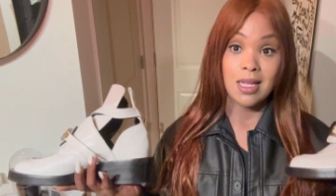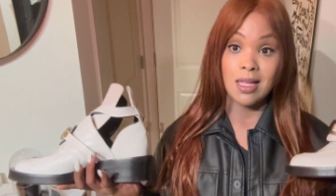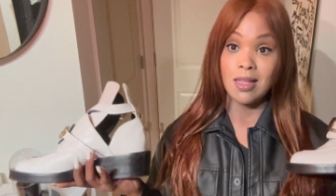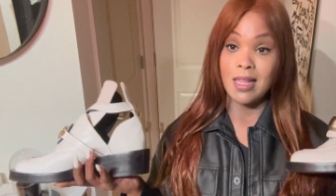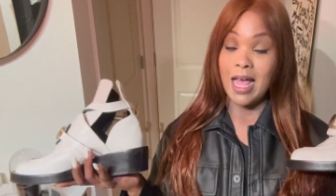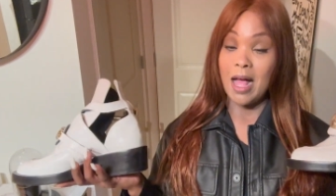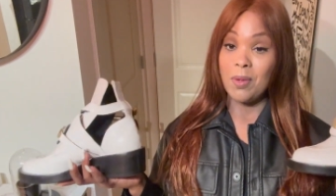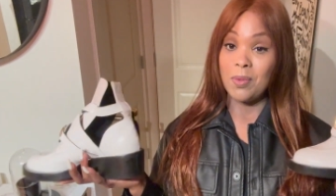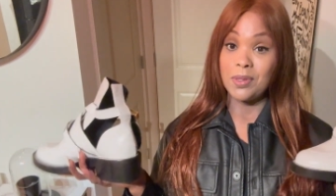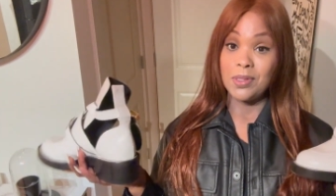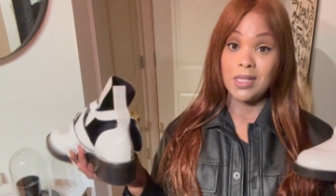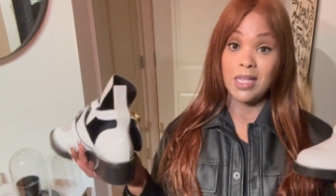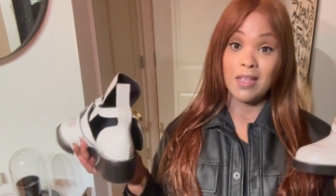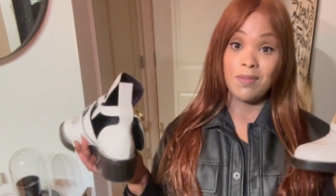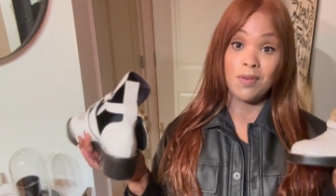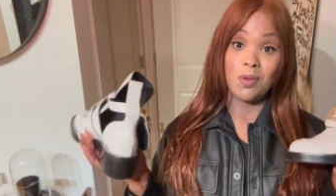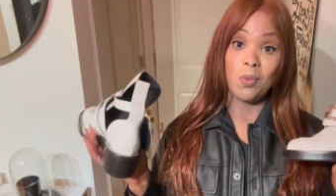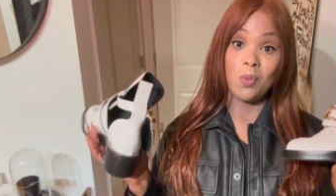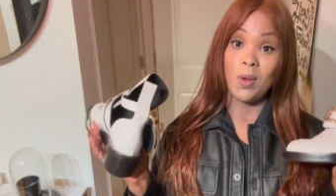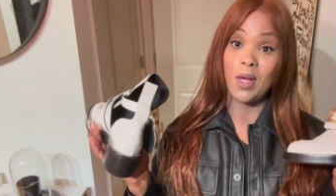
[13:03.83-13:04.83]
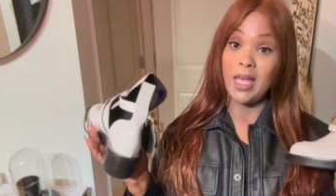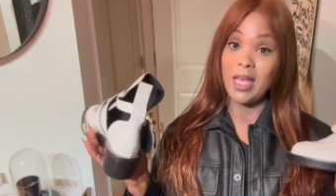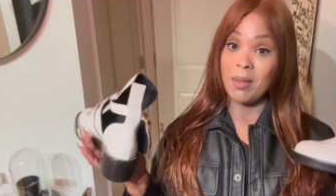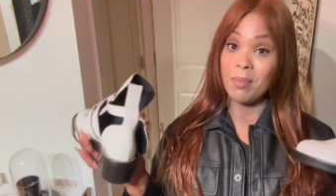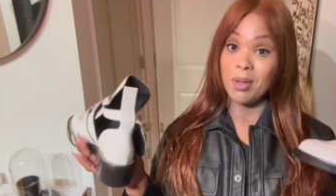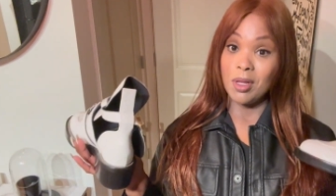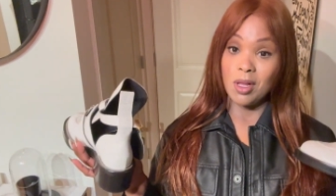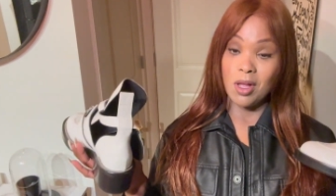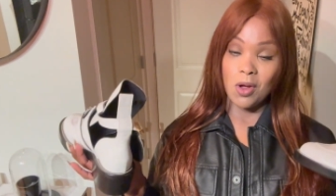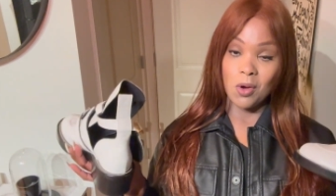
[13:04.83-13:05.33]
and that was even way
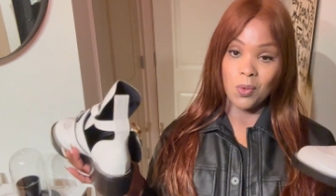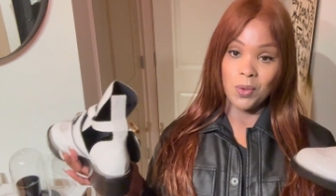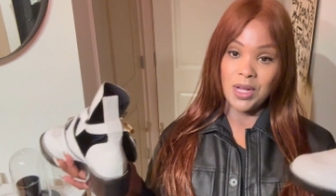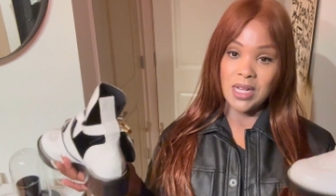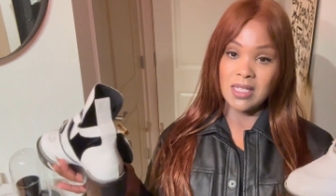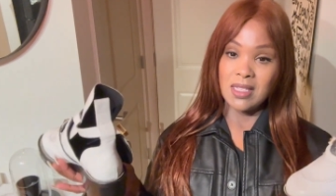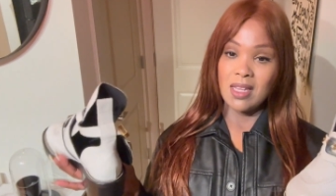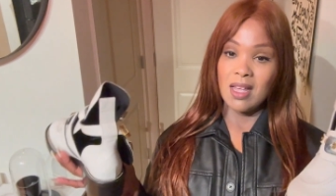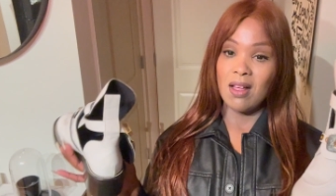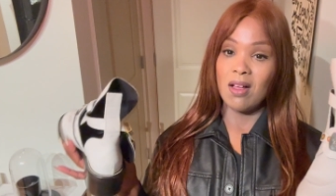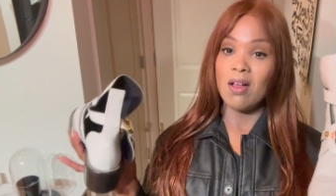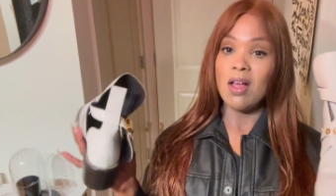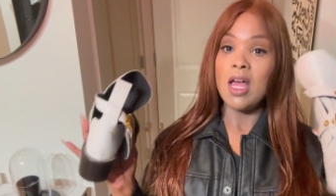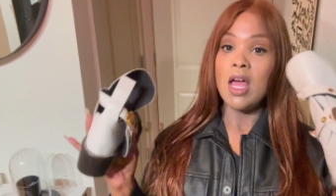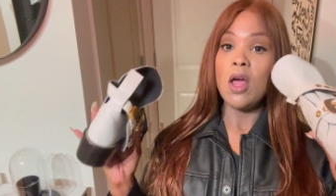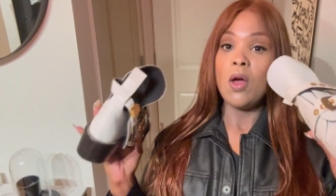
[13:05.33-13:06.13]
below retail.